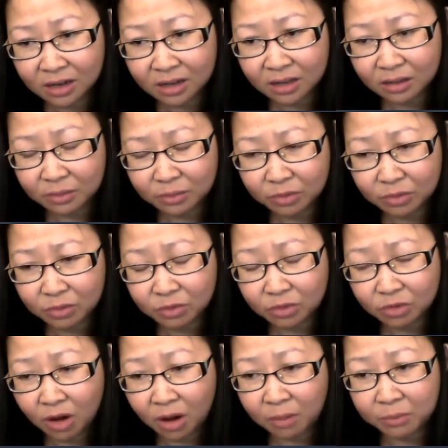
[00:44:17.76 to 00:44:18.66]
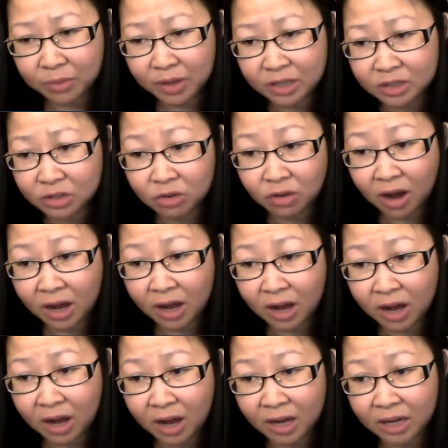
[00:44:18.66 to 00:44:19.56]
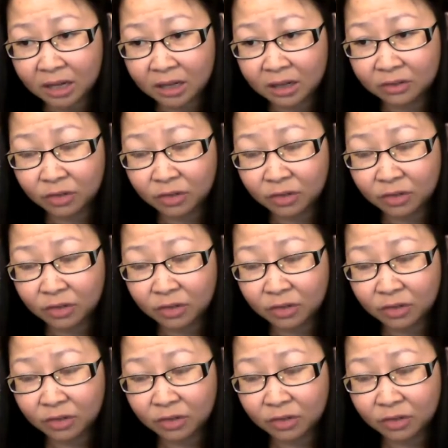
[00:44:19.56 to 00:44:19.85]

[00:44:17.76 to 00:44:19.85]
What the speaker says: that Trump is crying